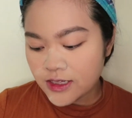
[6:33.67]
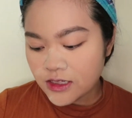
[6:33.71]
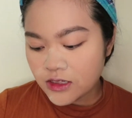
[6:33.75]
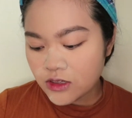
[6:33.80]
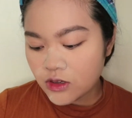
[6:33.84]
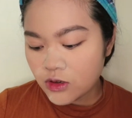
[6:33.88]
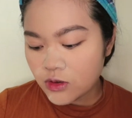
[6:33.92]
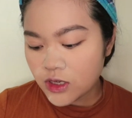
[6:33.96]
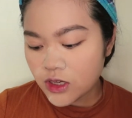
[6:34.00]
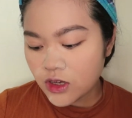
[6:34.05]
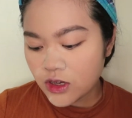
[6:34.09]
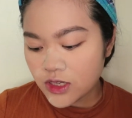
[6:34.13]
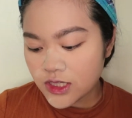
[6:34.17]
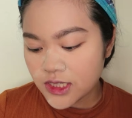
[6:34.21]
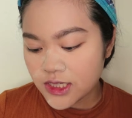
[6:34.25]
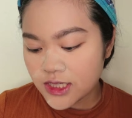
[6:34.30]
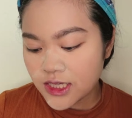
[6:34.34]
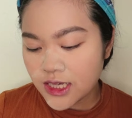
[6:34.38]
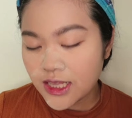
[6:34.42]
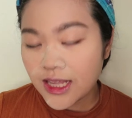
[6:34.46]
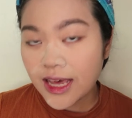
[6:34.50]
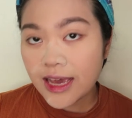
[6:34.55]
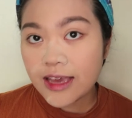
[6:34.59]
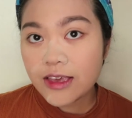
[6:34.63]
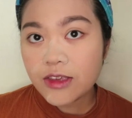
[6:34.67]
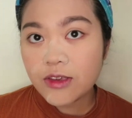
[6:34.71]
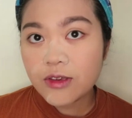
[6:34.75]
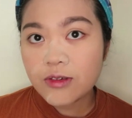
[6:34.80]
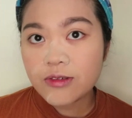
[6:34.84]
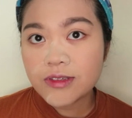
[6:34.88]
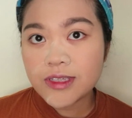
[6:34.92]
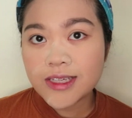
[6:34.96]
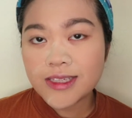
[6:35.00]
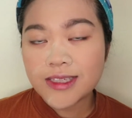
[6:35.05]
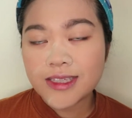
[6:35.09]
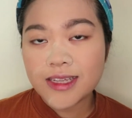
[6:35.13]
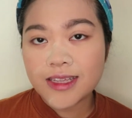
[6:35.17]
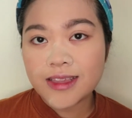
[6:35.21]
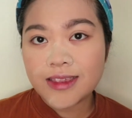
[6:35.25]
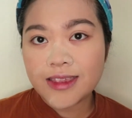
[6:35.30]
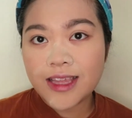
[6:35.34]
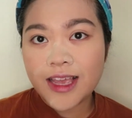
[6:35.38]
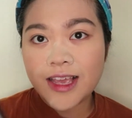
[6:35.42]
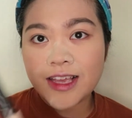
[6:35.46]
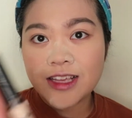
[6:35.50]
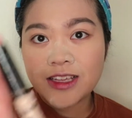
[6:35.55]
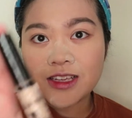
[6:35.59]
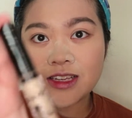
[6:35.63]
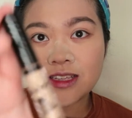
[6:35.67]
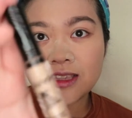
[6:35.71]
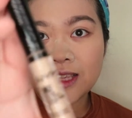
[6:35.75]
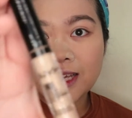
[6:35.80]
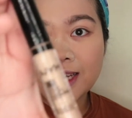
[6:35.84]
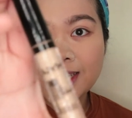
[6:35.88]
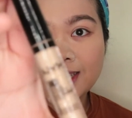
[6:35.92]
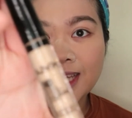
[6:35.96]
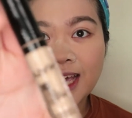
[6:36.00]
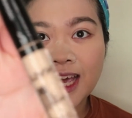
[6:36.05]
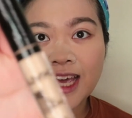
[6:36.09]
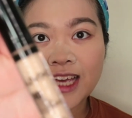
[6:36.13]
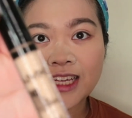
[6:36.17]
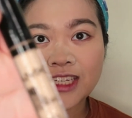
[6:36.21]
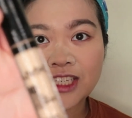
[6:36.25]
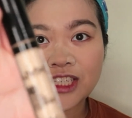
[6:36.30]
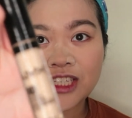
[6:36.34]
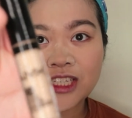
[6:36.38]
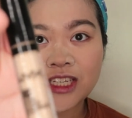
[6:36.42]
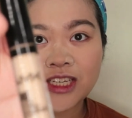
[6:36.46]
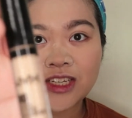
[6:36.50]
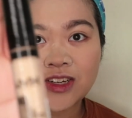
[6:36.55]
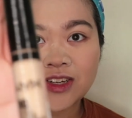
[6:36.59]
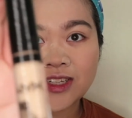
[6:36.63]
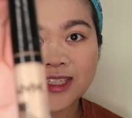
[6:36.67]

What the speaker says: So the concealer I use is the NYX HD